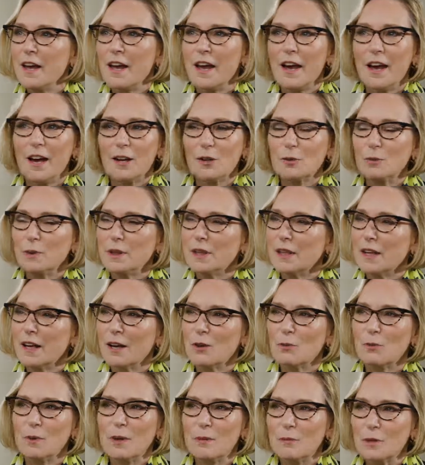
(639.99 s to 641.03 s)
How do we
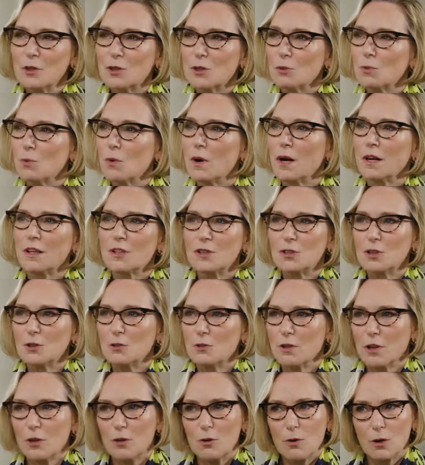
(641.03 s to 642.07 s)
get women to want to do
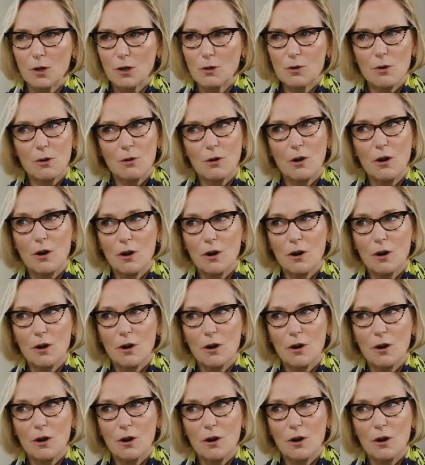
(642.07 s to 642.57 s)
the quote-unquote